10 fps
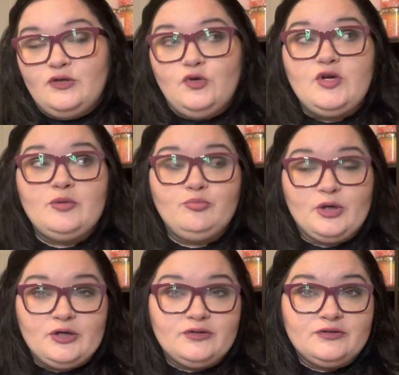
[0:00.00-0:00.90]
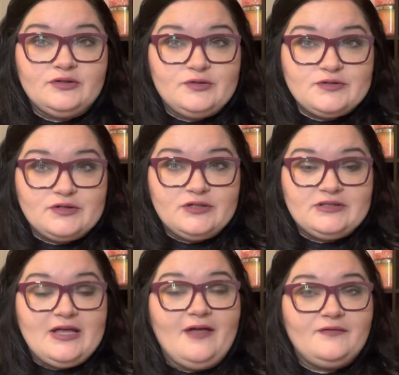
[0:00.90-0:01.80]
you can burn Goose Creek,
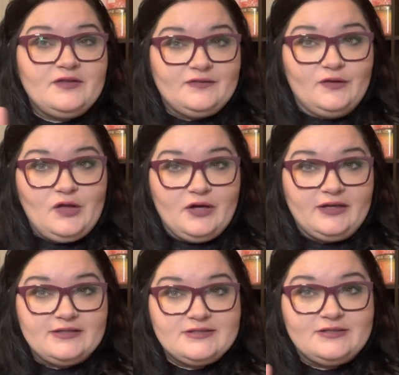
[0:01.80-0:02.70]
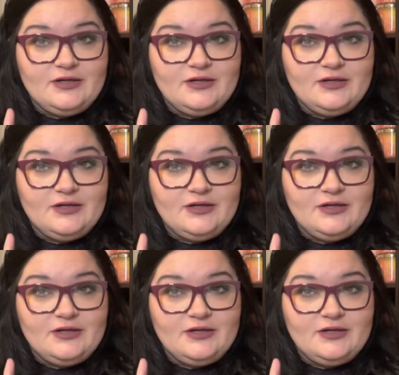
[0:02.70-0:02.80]
not the longest.